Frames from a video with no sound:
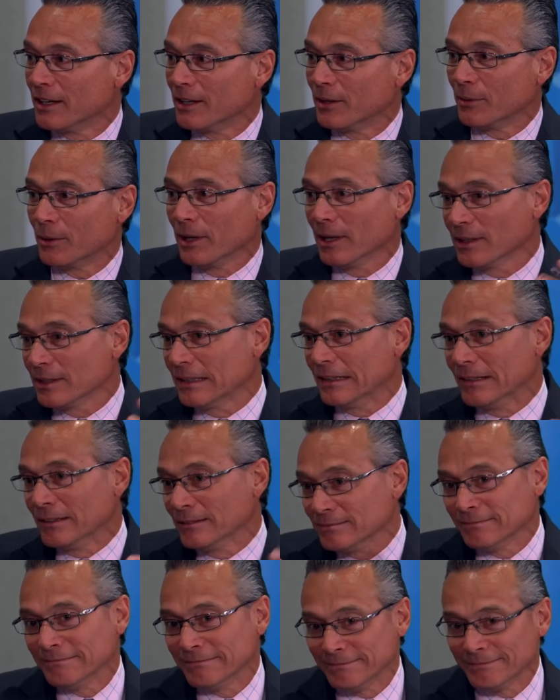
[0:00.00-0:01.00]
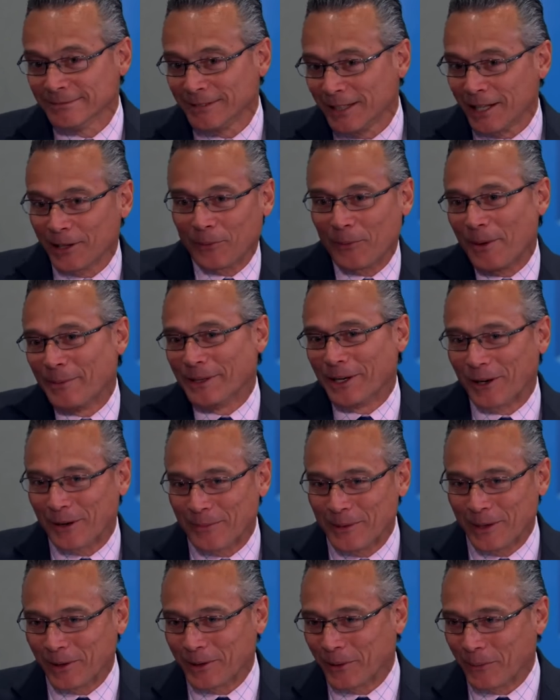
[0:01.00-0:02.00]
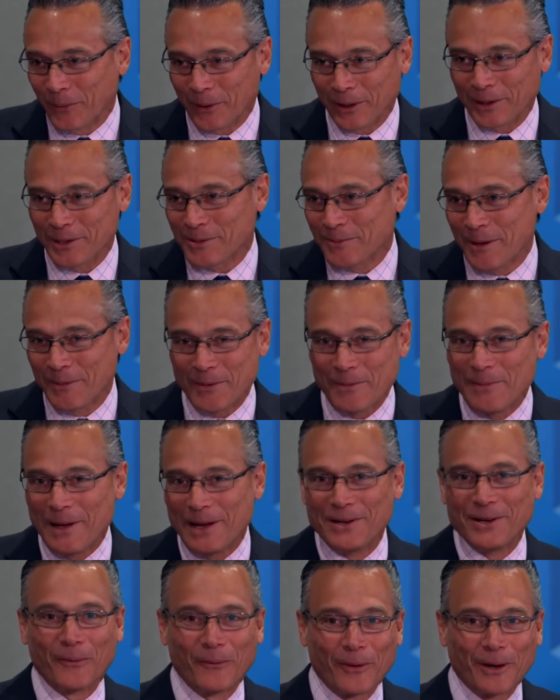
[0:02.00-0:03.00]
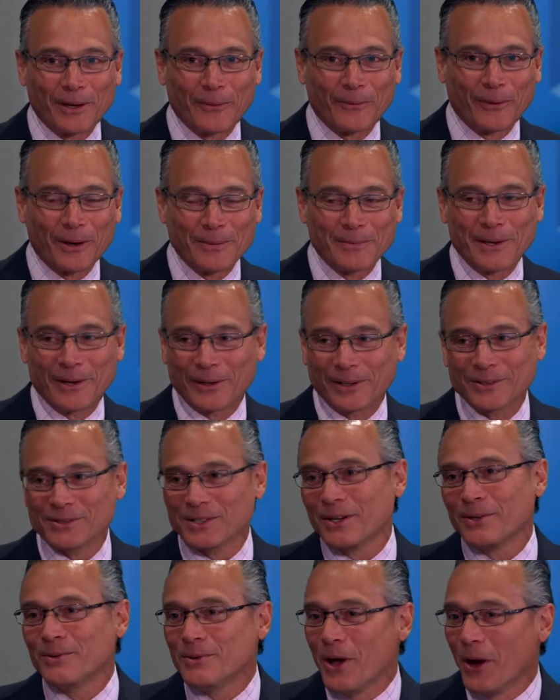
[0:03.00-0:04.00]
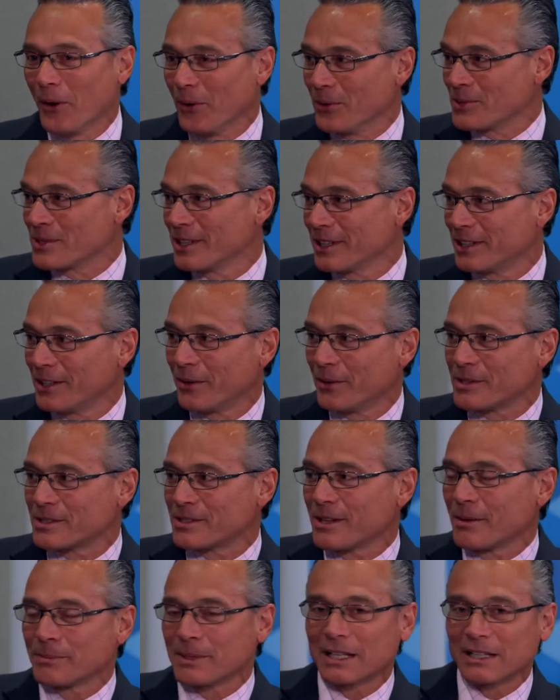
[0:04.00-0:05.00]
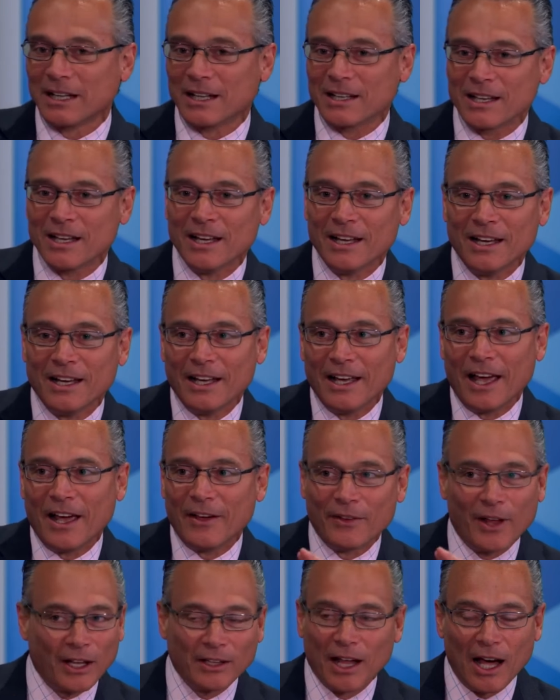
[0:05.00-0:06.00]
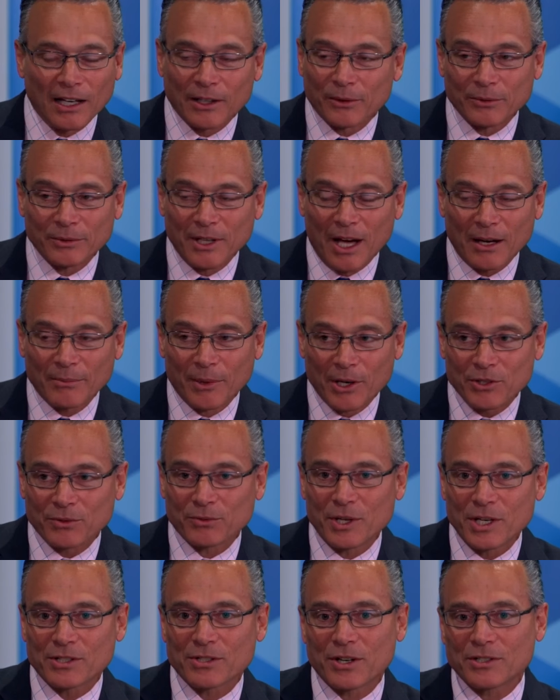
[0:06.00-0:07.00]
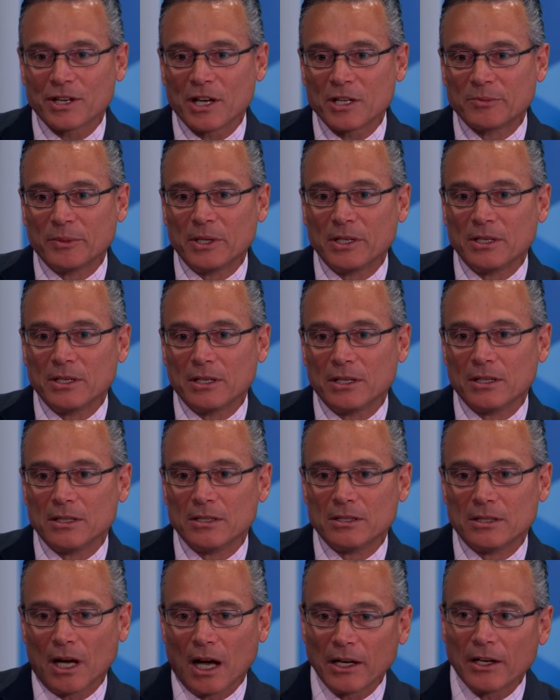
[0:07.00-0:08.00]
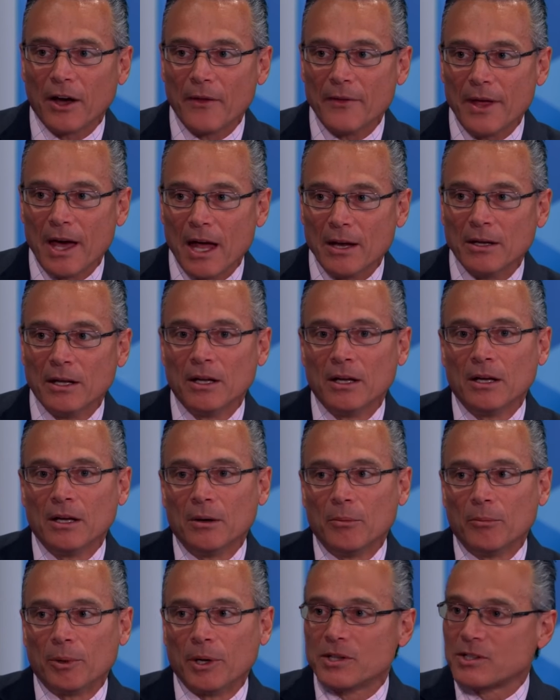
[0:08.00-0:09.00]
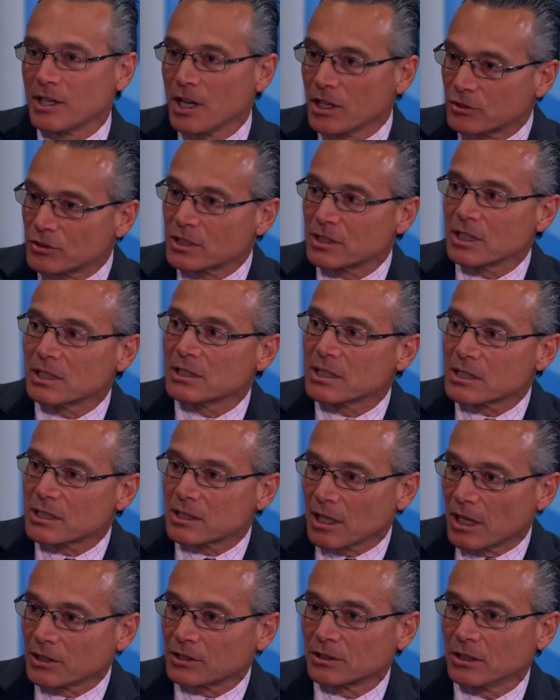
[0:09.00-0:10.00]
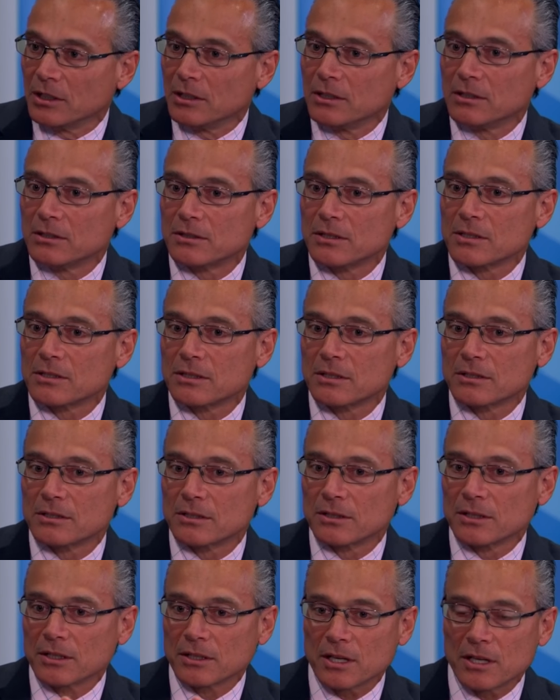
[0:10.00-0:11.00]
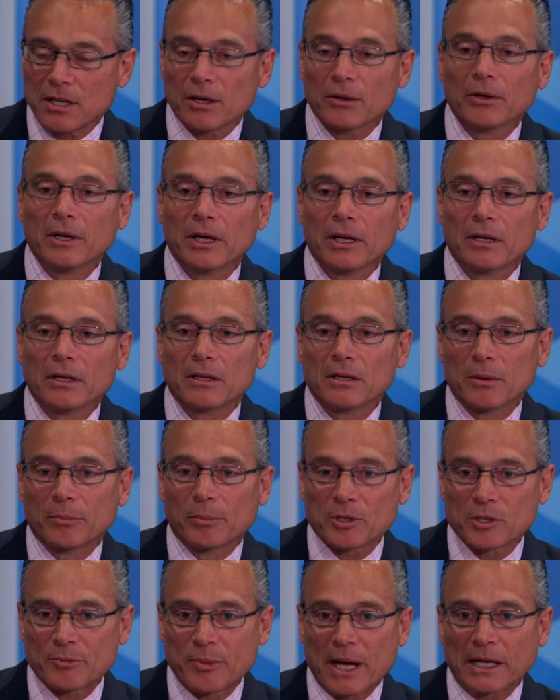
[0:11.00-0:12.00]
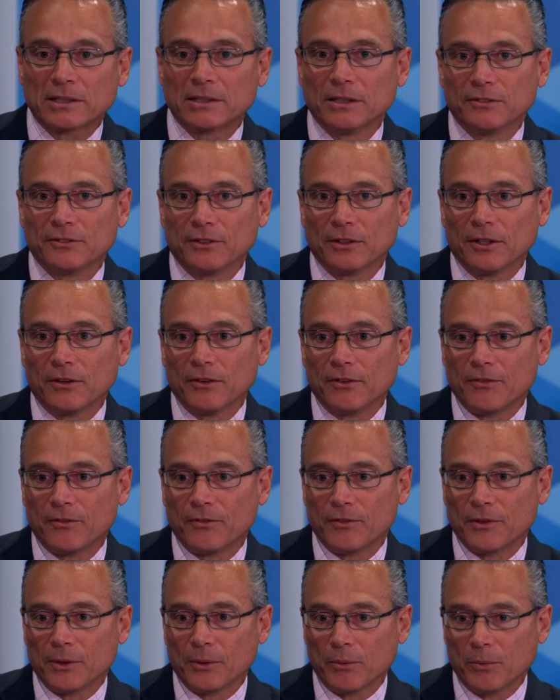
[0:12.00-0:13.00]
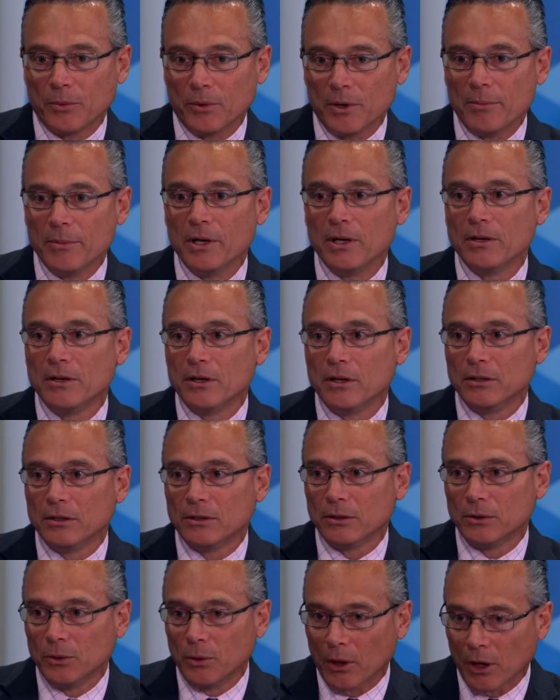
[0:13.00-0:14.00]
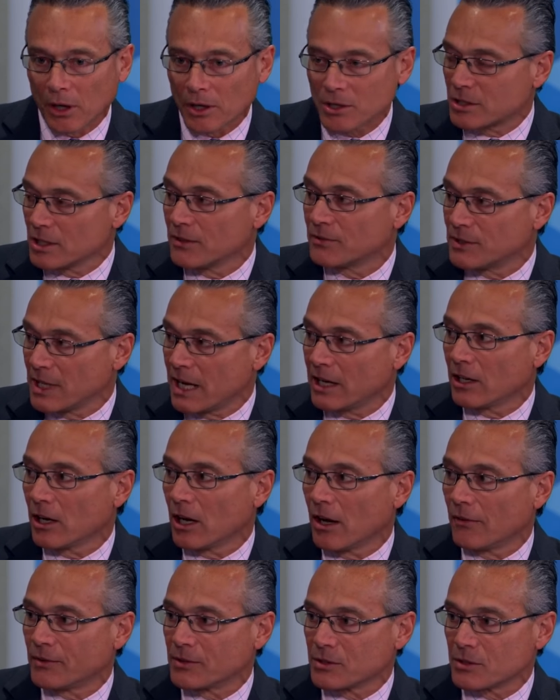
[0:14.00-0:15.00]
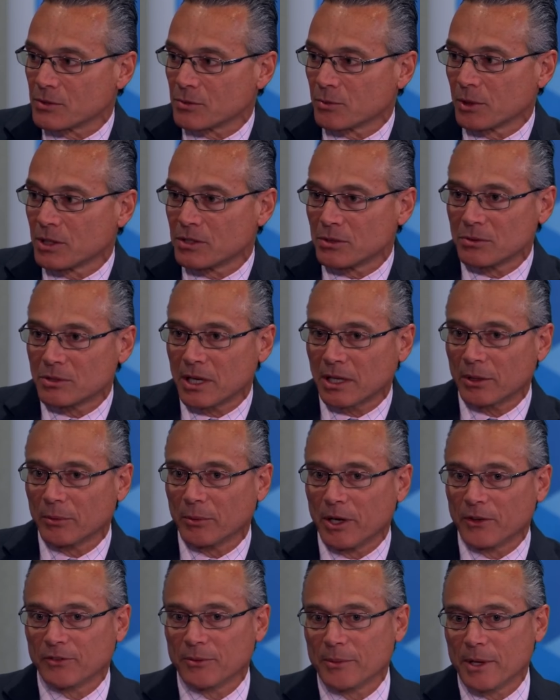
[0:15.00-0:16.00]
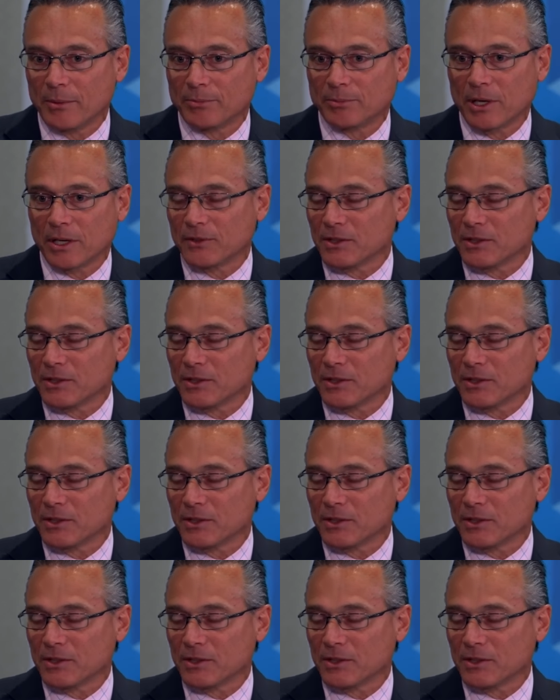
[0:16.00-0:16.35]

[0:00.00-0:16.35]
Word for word: Well, you know, a lot of women are miracle workers. Maybe men don't want to work miracles. Who knows? You know, it's something that a lot of, not much research has been done on that. But it's an interesting discussion, just sort of hearing the perspective of the women who are chief data officers. What did you take away from that? Yeah, purpose?